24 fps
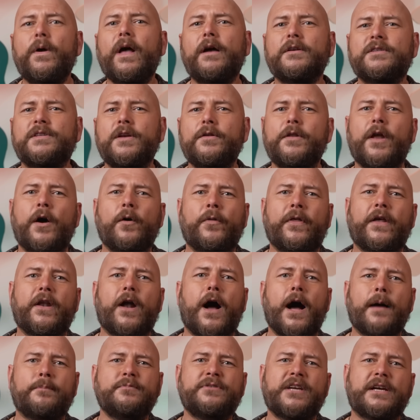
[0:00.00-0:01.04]
We also know that
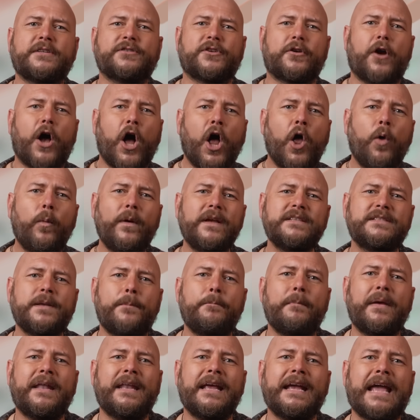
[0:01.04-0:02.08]
objects are always
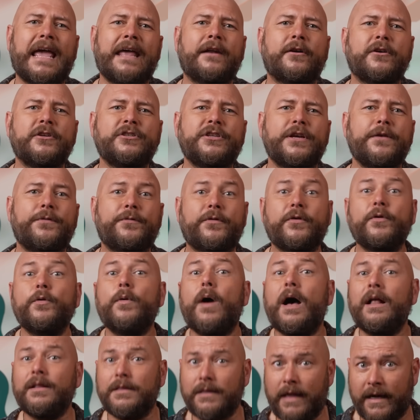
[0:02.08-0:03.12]
emitting energy through
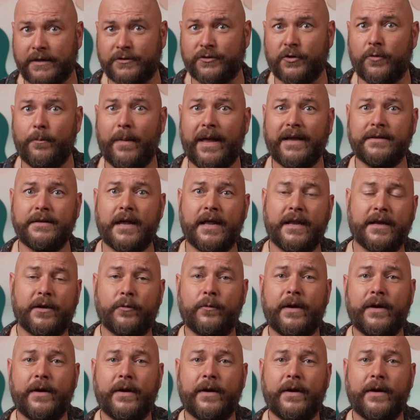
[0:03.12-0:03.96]
electromagnetic